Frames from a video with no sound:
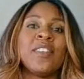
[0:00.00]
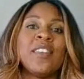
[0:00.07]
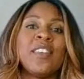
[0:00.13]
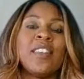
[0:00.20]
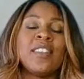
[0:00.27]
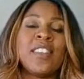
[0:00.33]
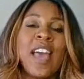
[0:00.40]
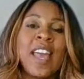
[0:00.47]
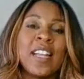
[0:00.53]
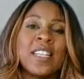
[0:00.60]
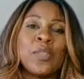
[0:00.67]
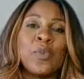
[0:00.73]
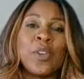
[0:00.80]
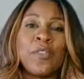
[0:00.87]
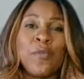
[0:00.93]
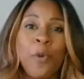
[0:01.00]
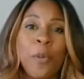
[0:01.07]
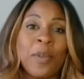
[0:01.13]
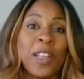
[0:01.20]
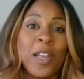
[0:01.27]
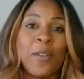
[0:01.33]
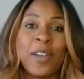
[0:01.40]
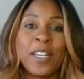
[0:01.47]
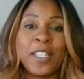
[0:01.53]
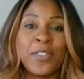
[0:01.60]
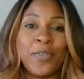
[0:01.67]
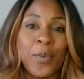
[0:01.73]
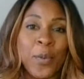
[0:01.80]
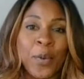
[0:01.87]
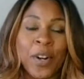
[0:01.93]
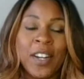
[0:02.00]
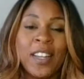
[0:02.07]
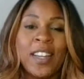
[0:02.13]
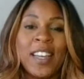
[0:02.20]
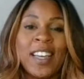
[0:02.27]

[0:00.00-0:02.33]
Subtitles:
That is what a formulary is for,